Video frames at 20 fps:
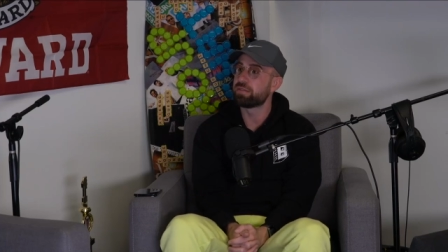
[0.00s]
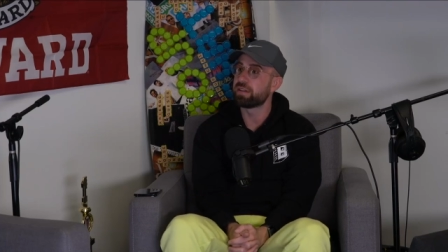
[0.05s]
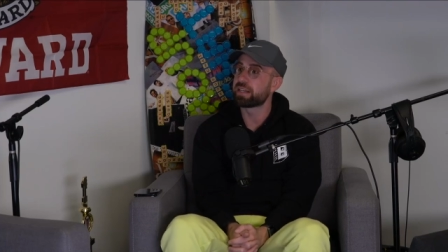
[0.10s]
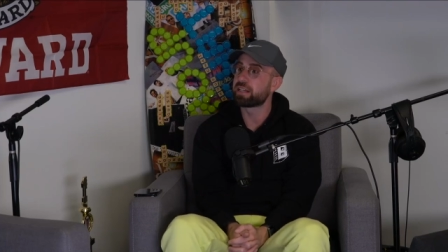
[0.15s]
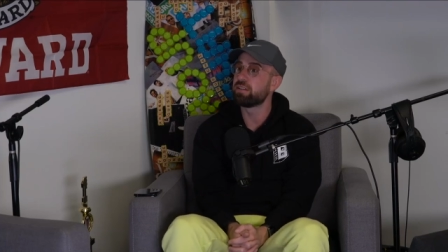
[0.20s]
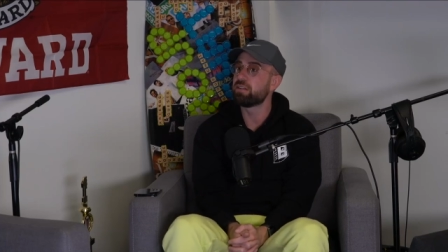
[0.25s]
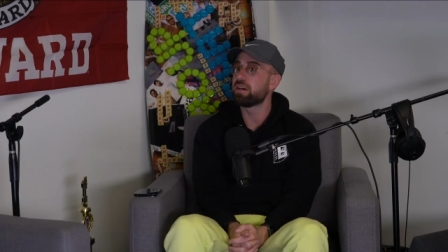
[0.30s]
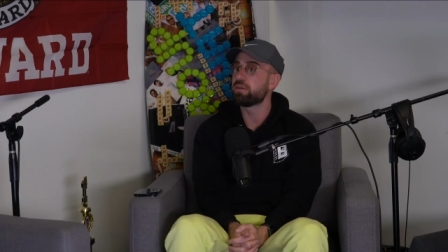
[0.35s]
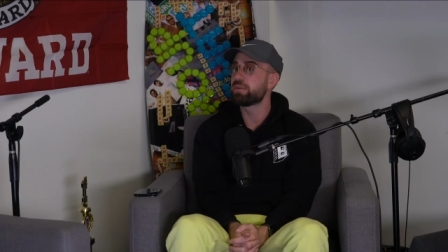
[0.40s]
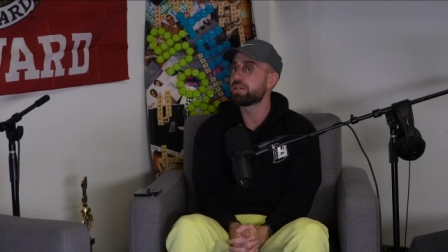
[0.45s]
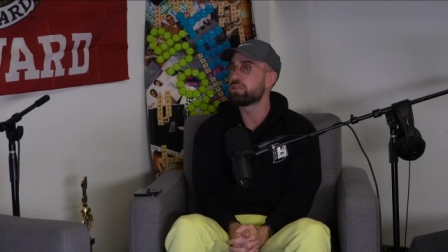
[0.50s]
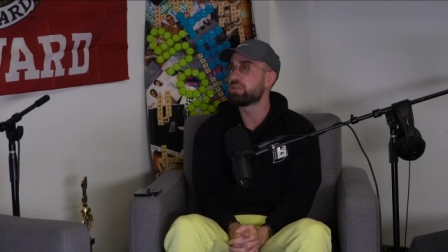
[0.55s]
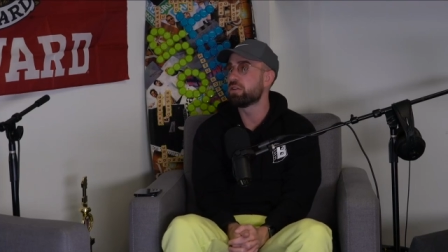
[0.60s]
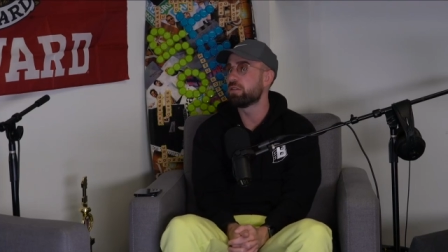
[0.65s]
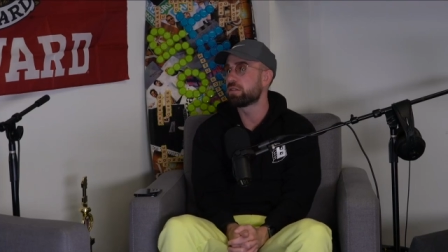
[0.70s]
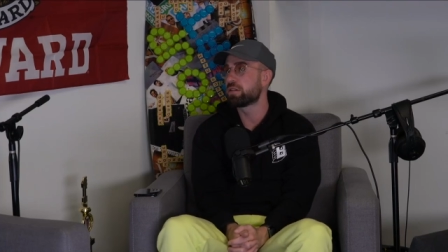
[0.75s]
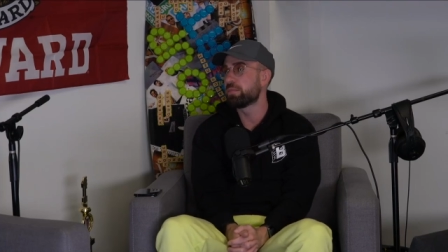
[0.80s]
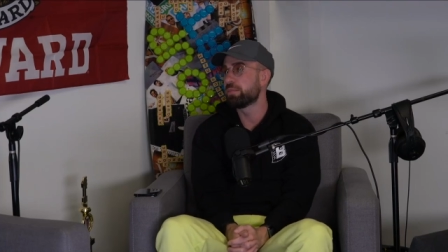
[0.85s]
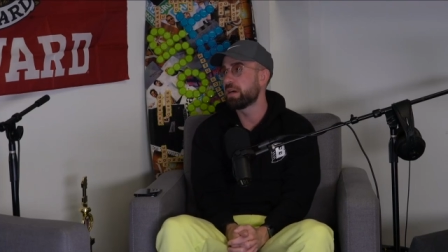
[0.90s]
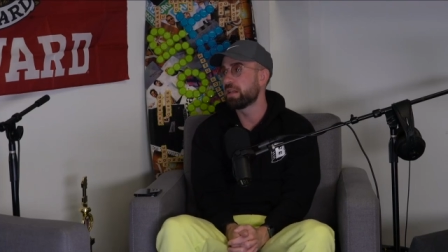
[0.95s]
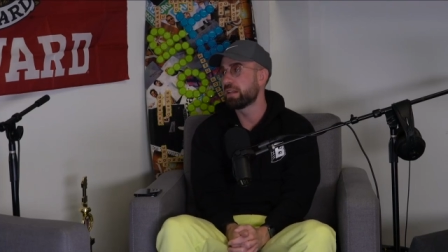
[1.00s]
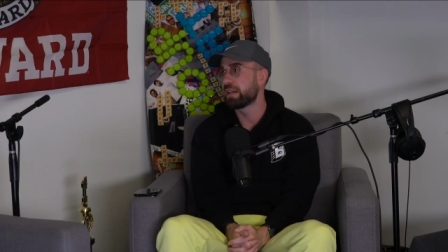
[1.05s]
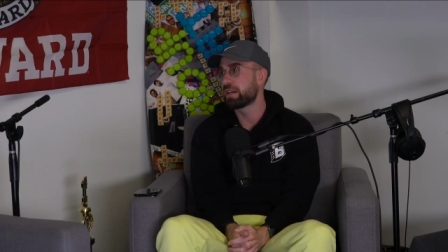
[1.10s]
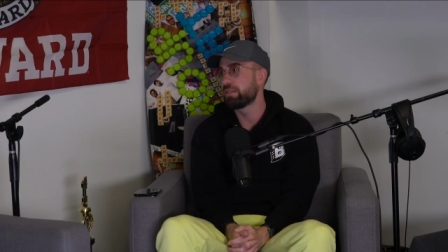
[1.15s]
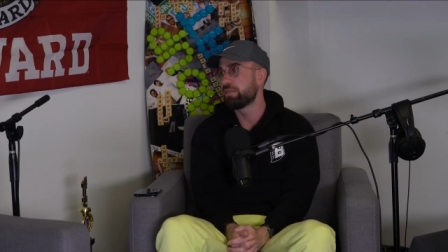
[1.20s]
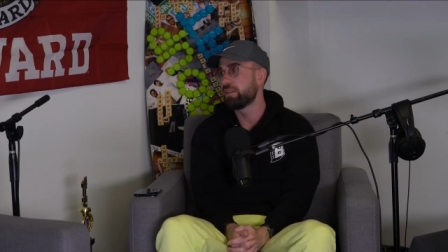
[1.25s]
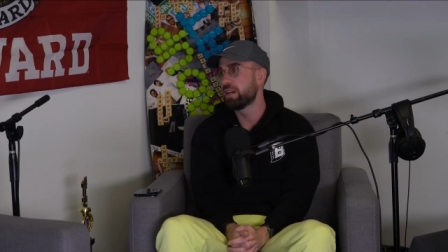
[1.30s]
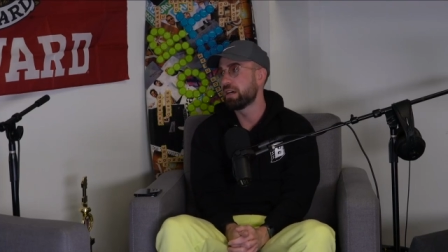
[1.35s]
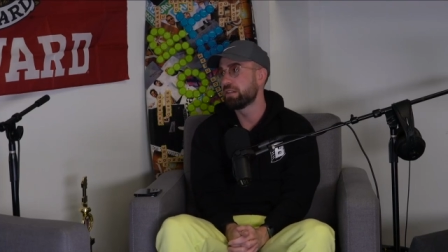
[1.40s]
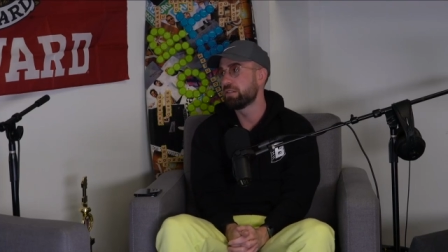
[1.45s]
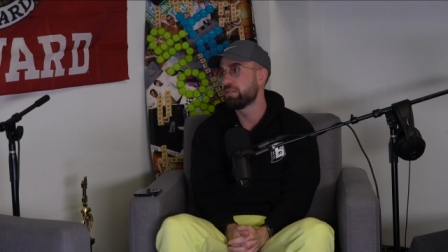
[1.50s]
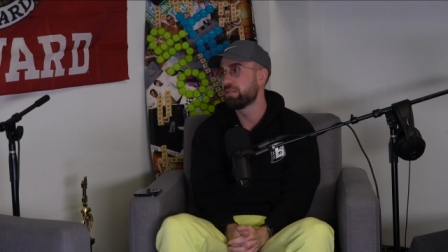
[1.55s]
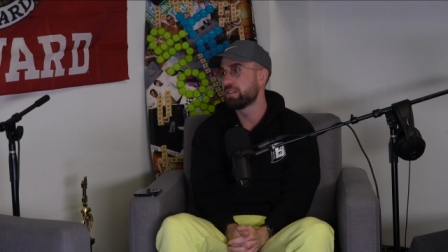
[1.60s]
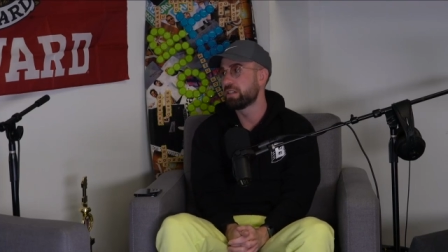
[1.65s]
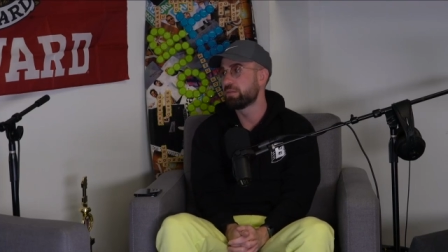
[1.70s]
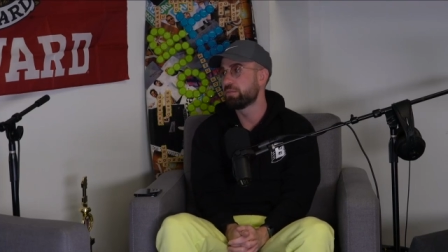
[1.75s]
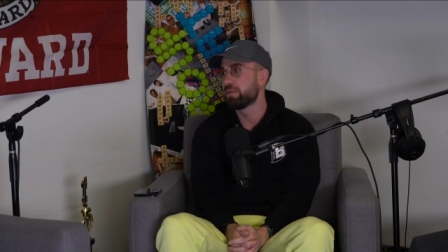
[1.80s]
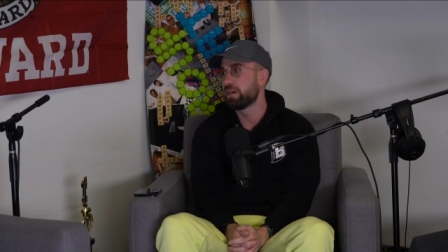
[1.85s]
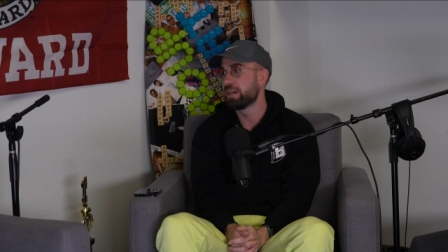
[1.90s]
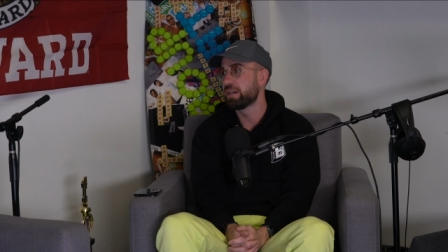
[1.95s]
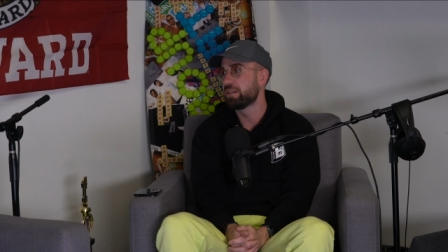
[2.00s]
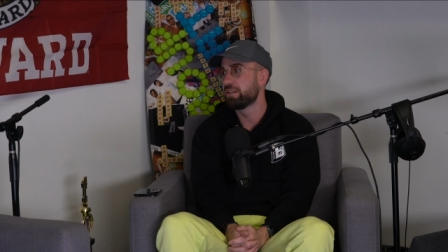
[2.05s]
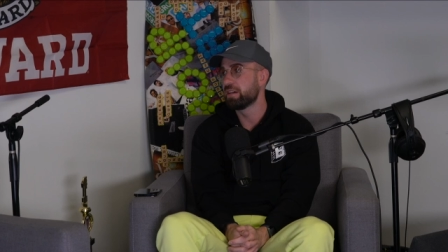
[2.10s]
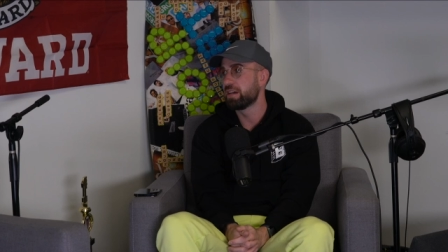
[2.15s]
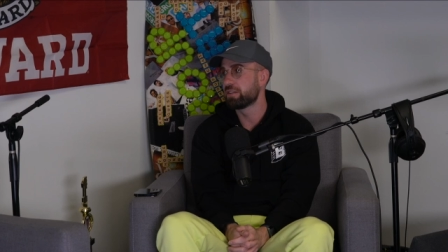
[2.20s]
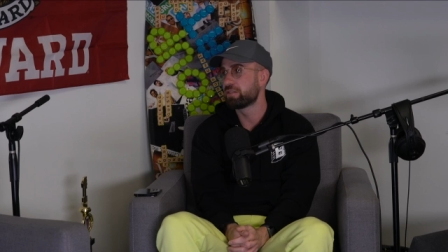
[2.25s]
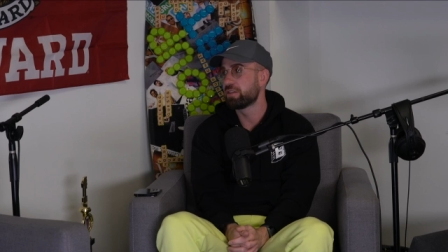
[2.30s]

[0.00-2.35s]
Like you know how we joke about like if you're not losing money, you're not